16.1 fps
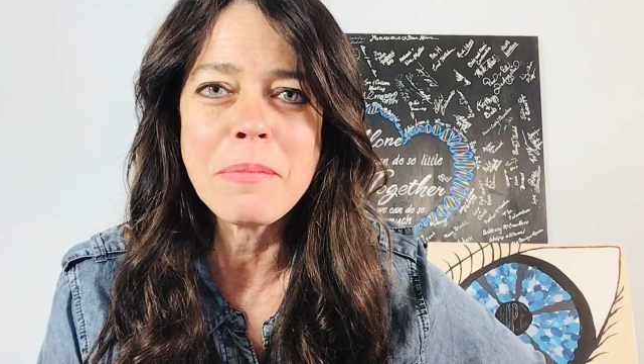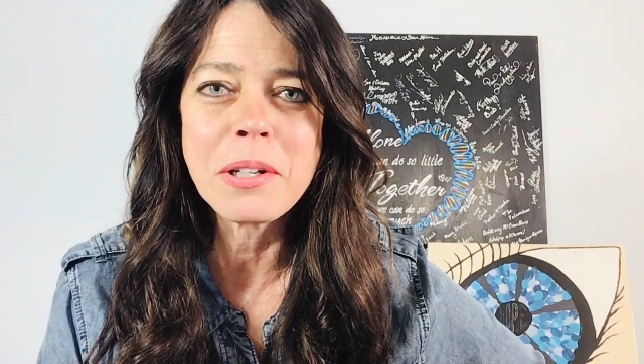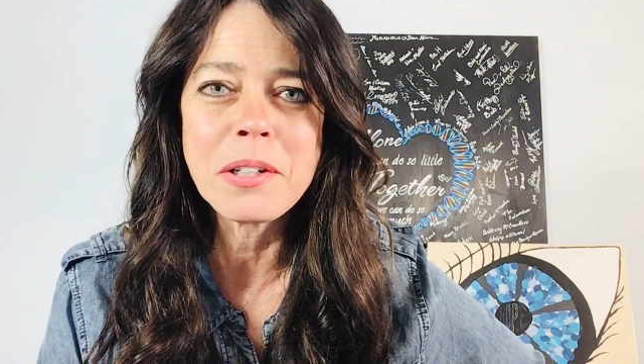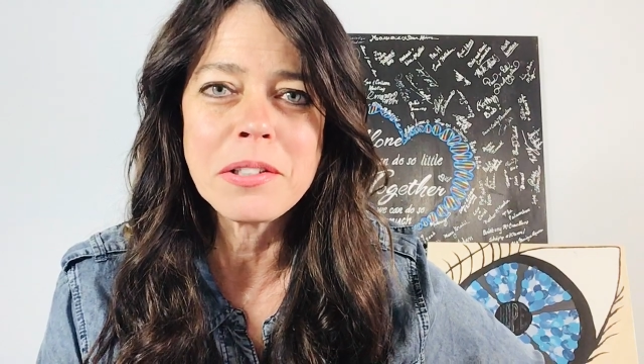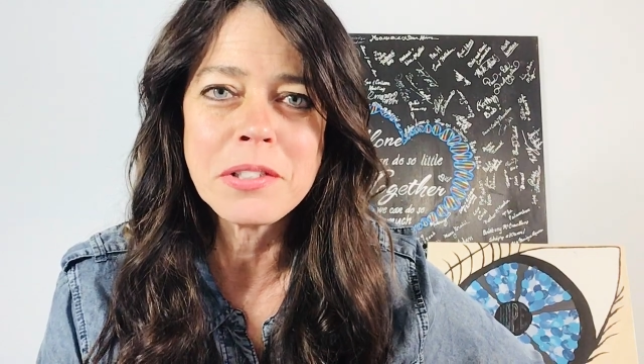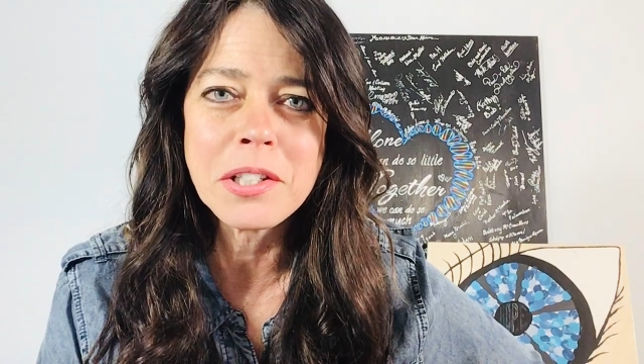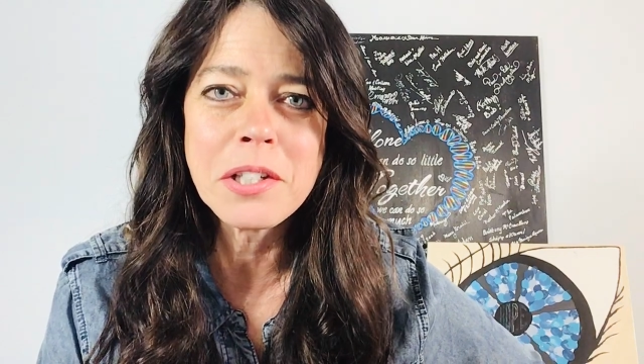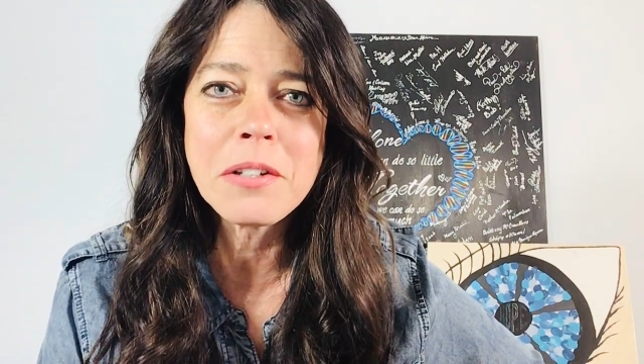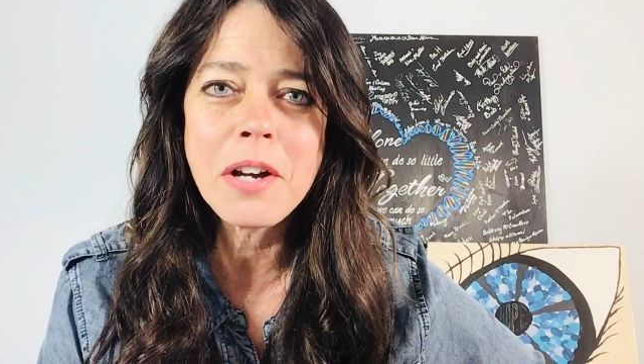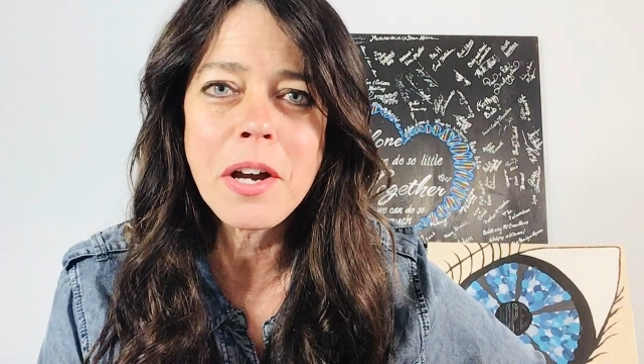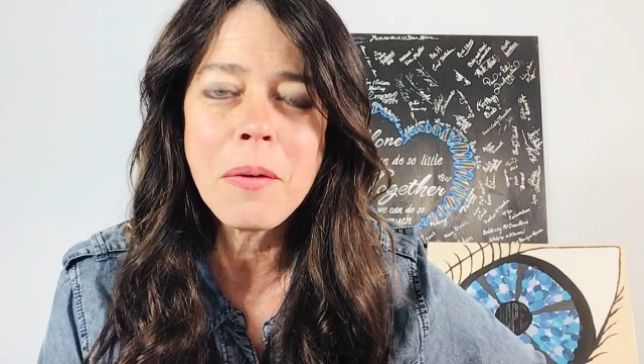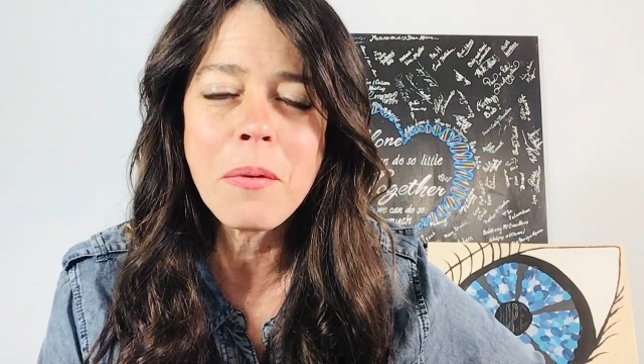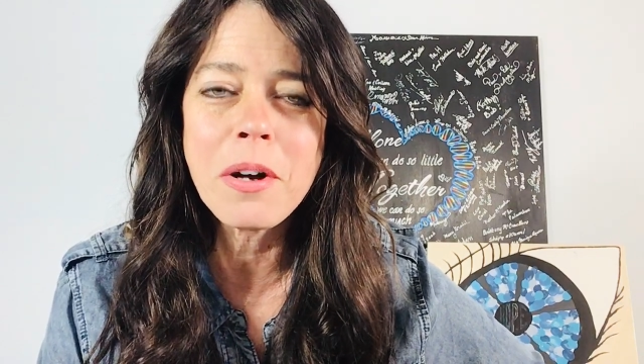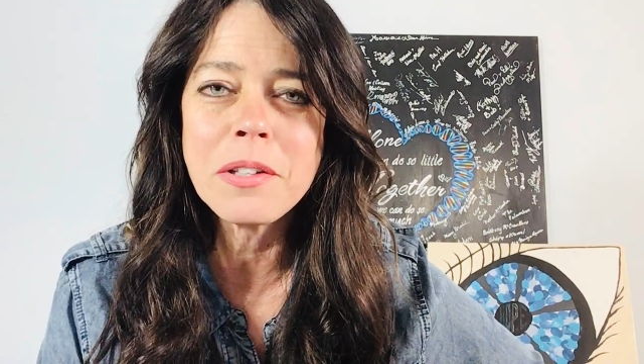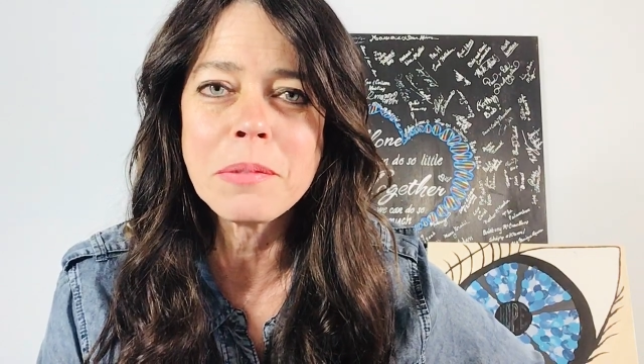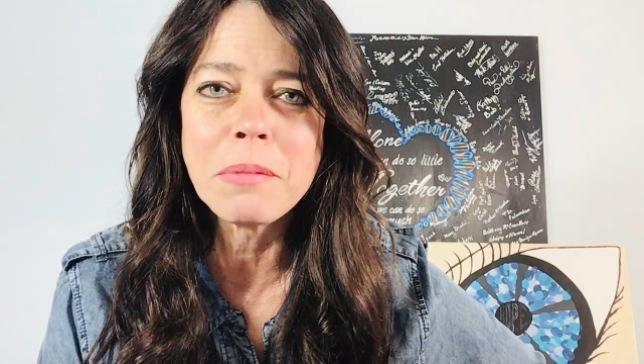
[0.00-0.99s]
because here I
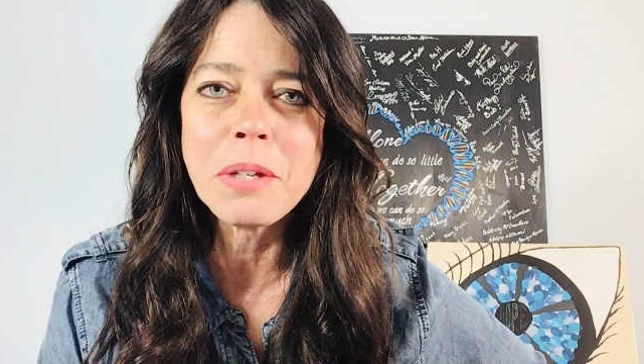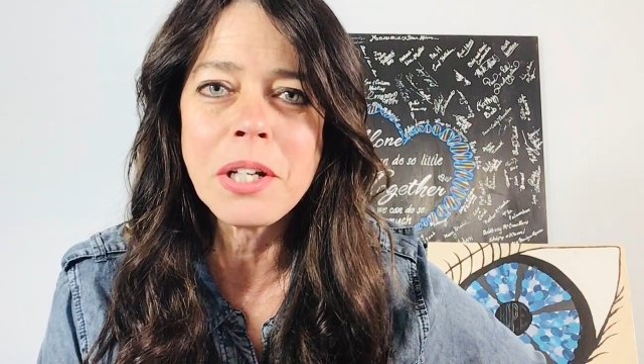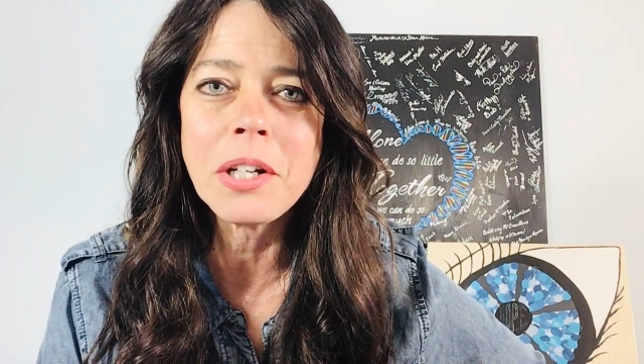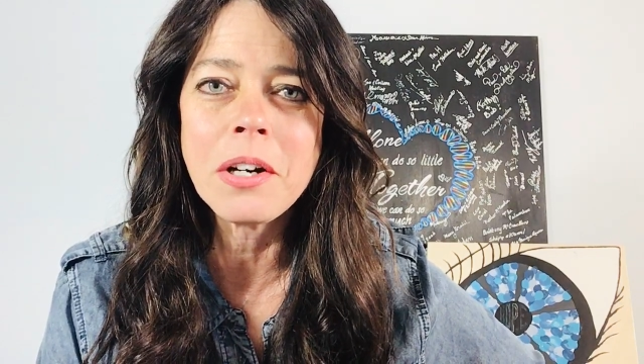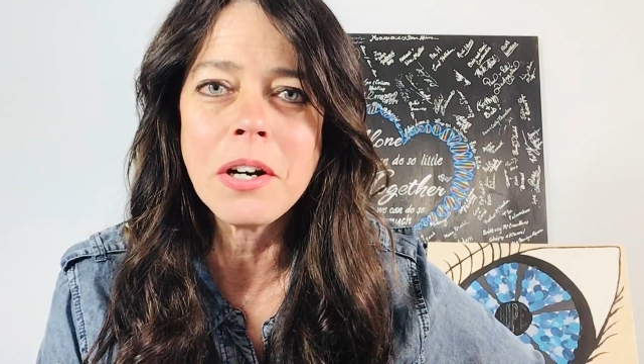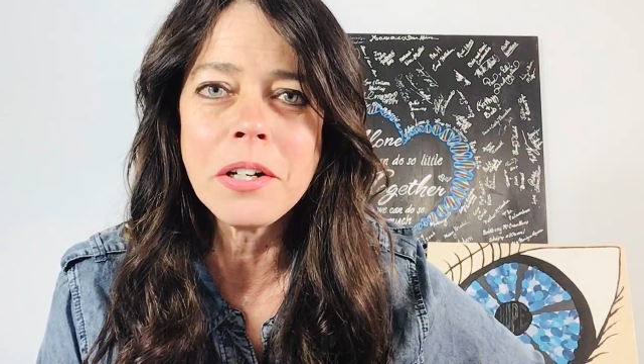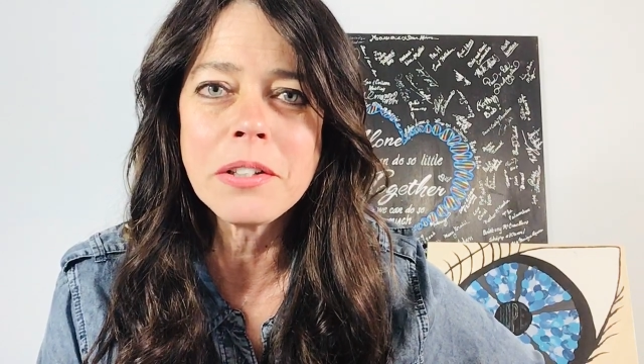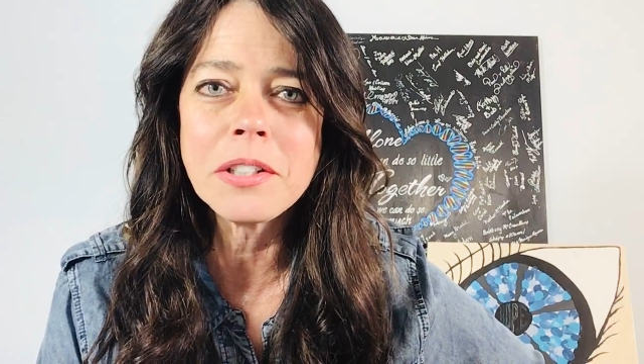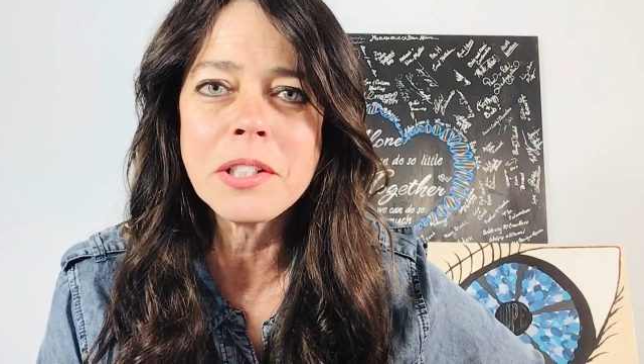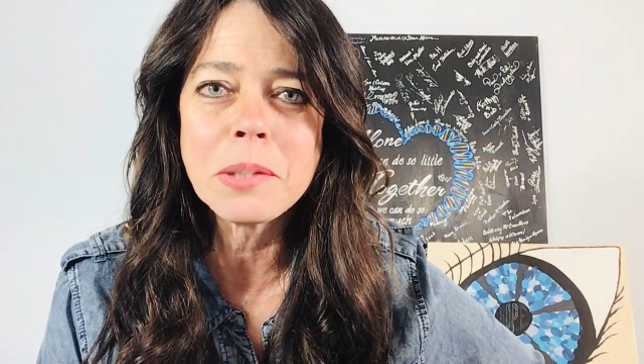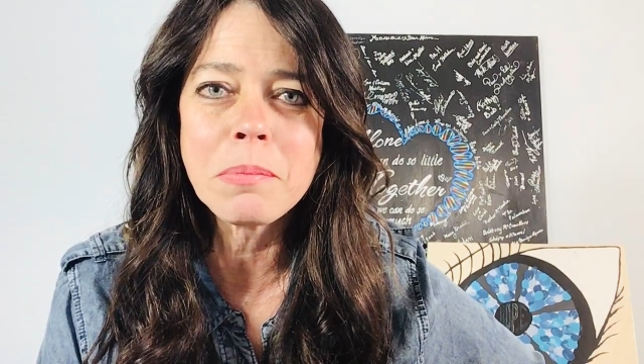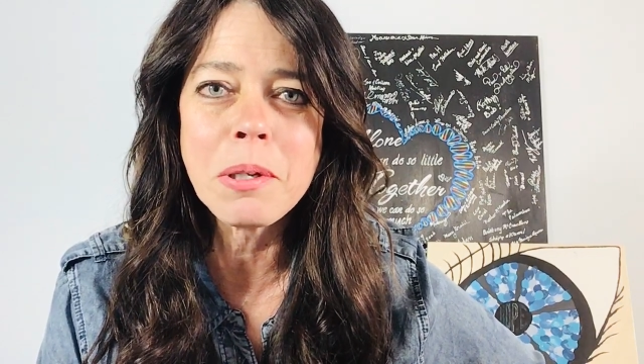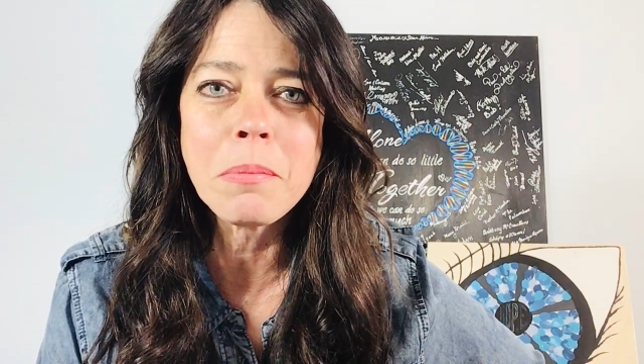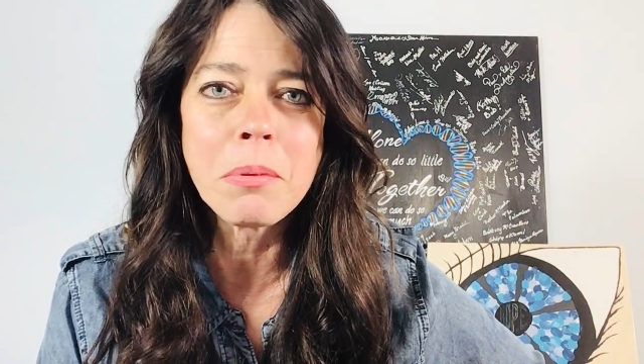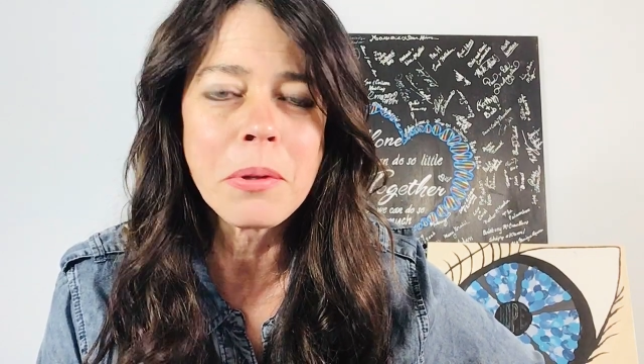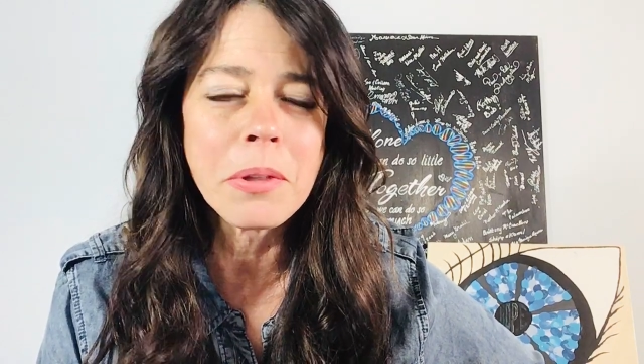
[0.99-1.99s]
was meeting all these
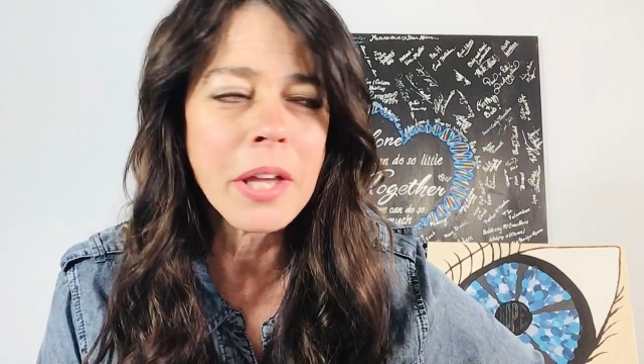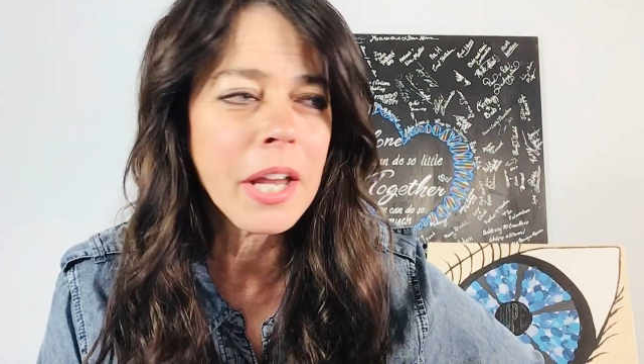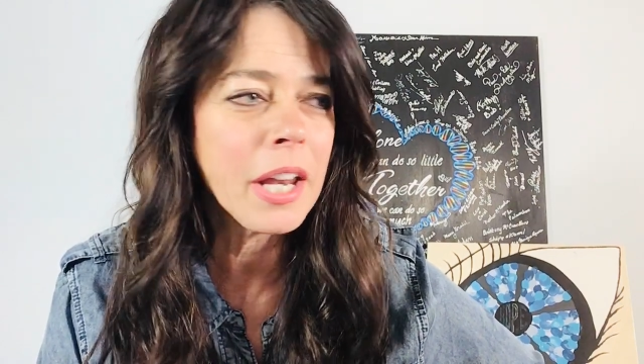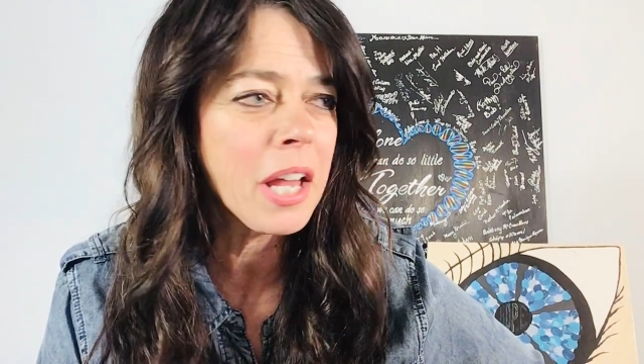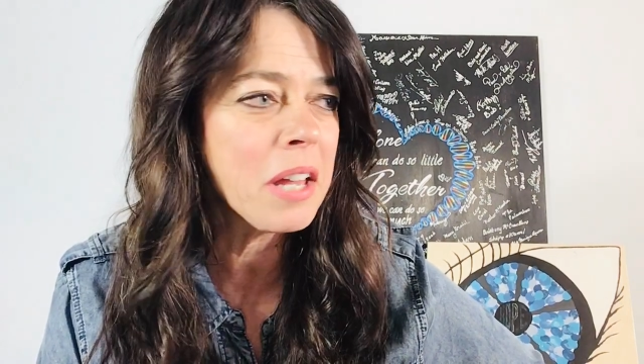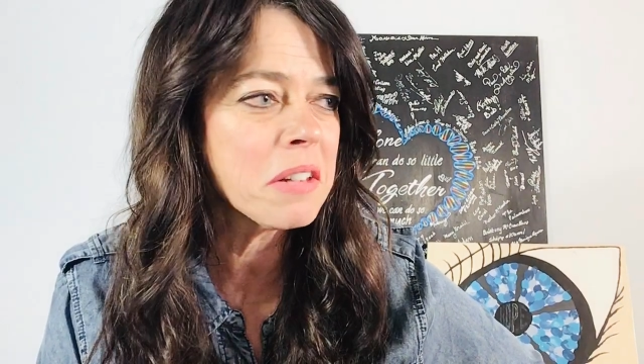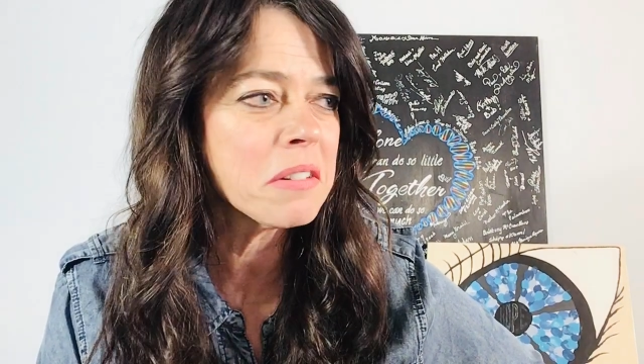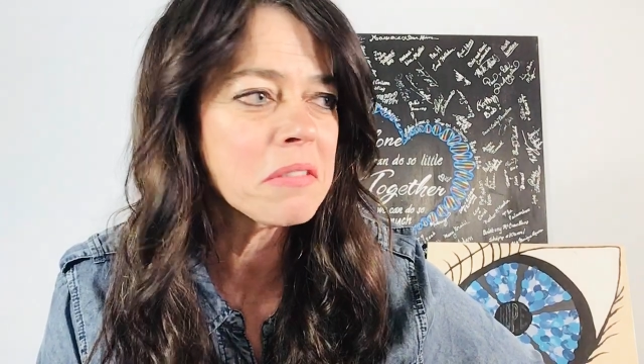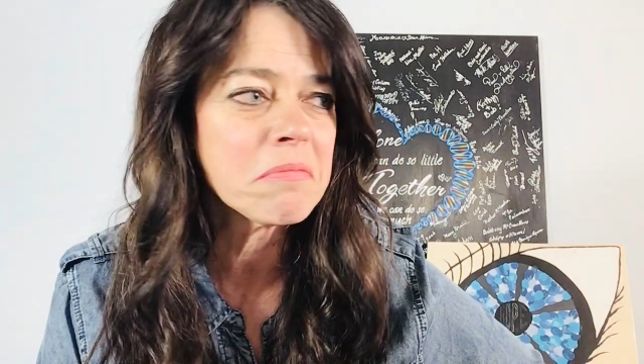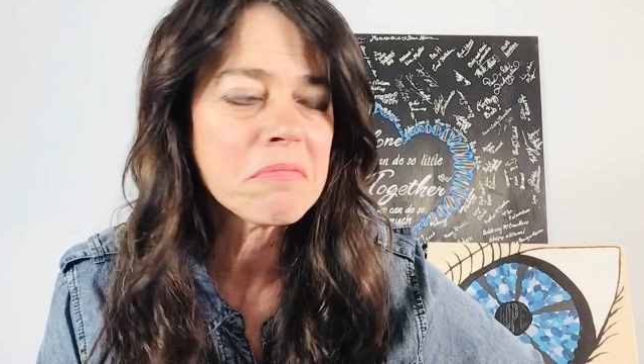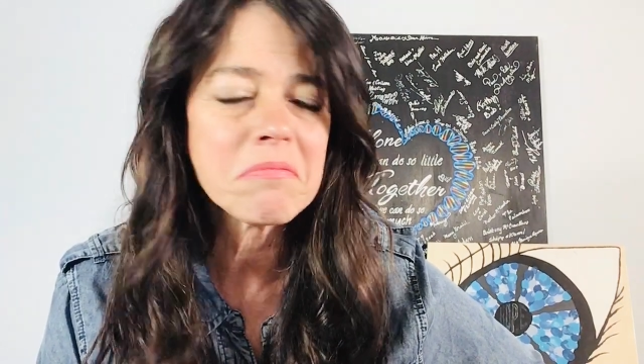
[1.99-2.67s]
people that had